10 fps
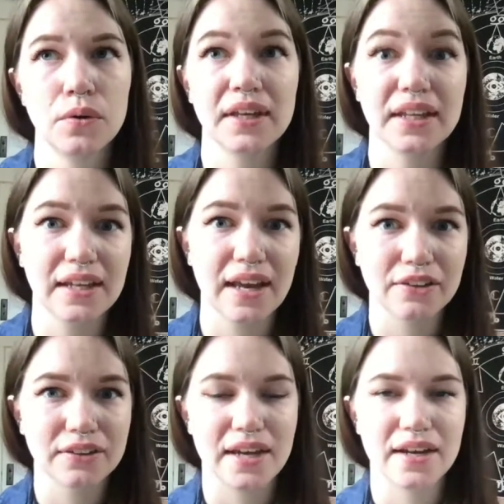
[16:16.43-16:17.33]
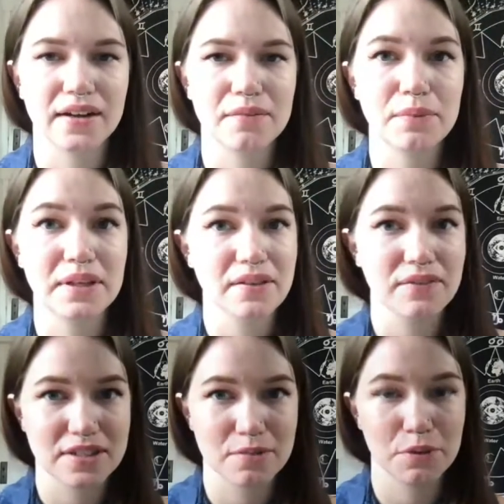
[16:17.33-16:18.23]
getting out there, being
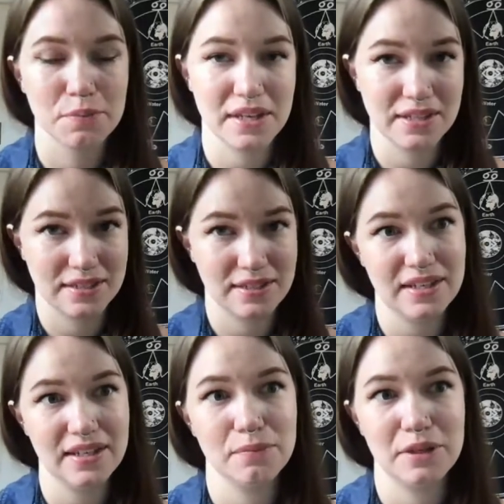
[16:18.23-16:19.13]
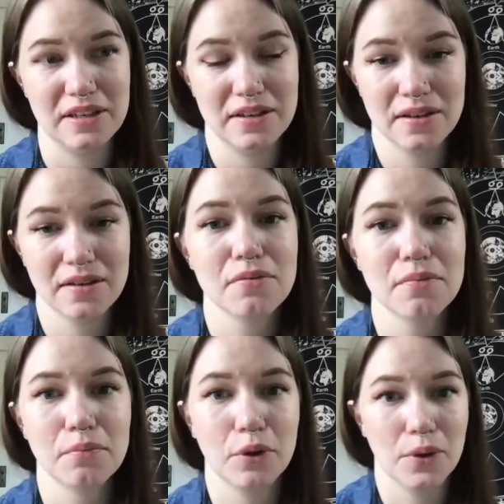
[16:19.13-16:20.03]
visible, being seen, being
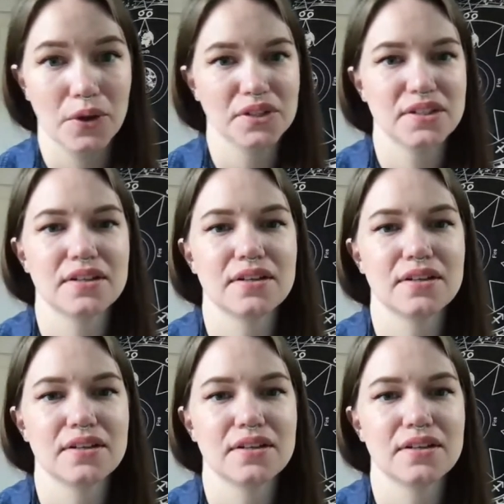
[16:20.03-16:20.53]
bold,